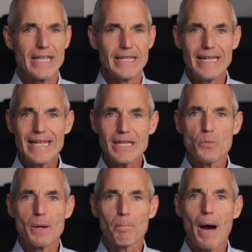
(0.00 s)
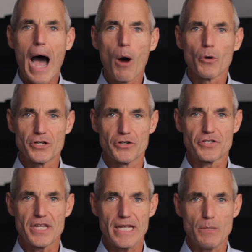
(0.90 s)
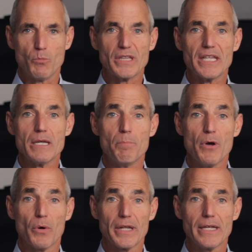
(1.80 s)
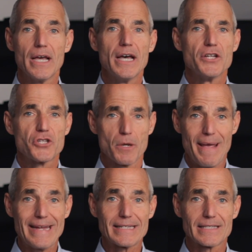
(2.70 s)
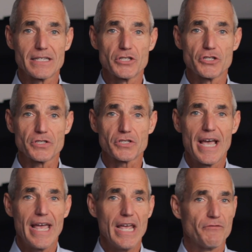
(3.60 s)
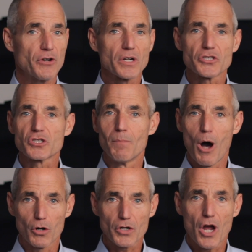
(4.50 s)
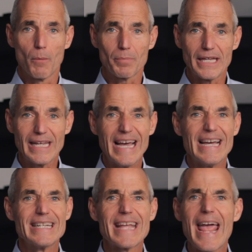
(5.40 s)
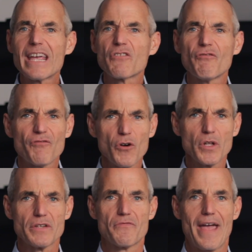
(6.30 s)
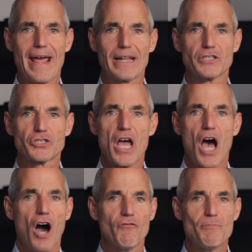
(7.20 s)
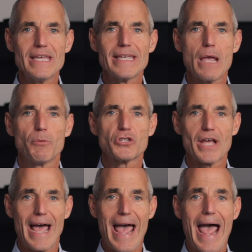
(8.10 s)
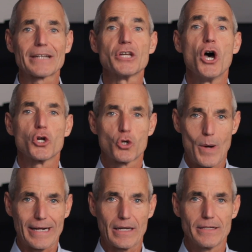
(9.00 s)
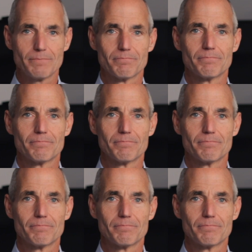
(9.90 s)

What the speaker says: You need to empower your team with the ability to make decisions. If you're a smaller company, take full advantage of being able to act quickly.